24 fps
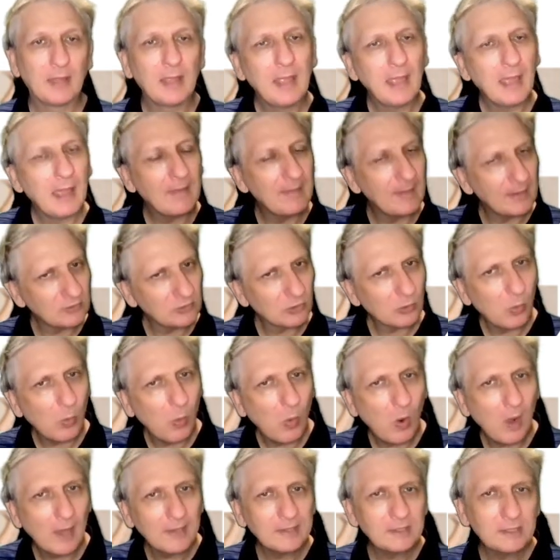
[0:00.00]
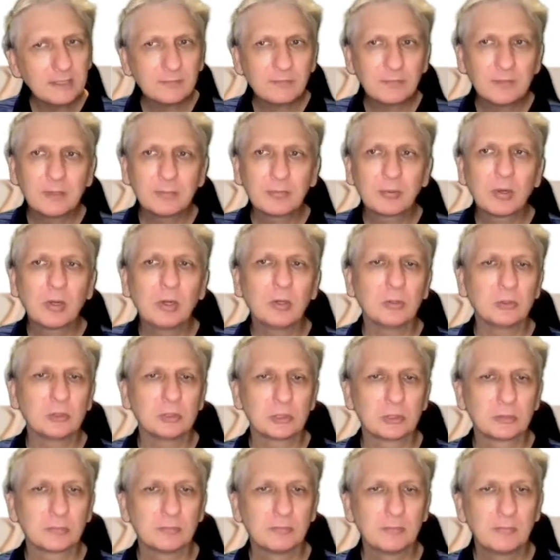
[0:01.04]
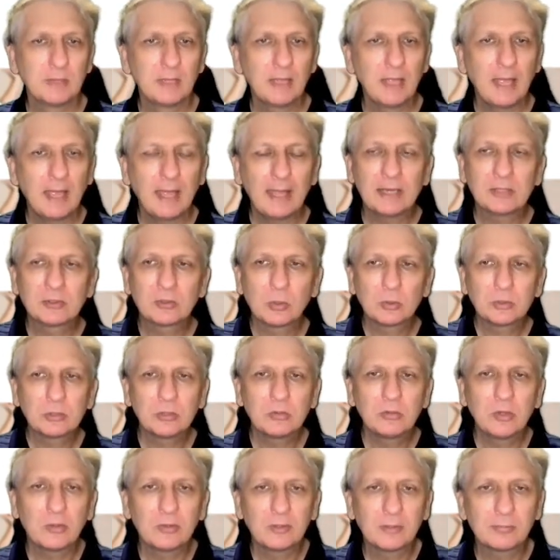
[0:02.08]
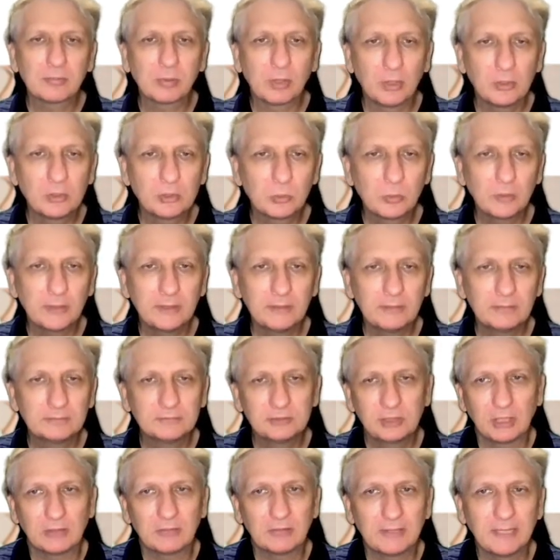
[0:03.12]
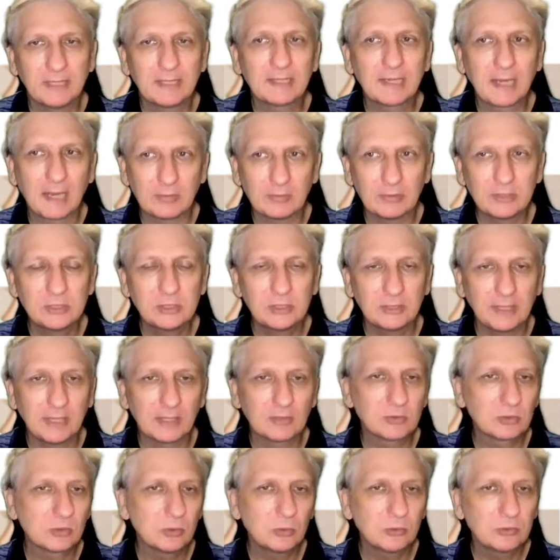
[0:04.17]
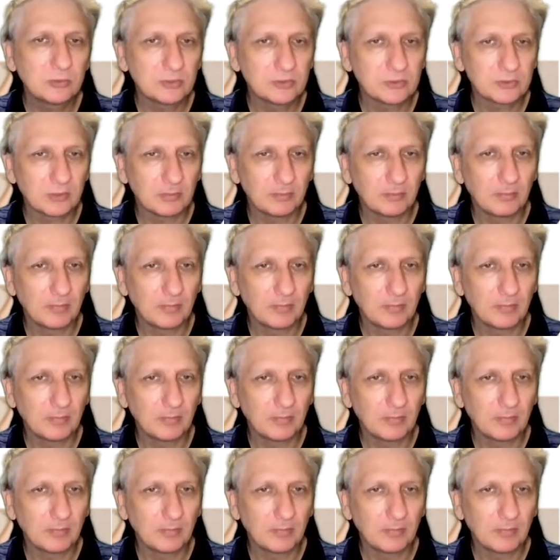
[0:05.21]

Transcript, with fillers: And that's quite a different approach. And it's also not an approach we generally encourage in our school system.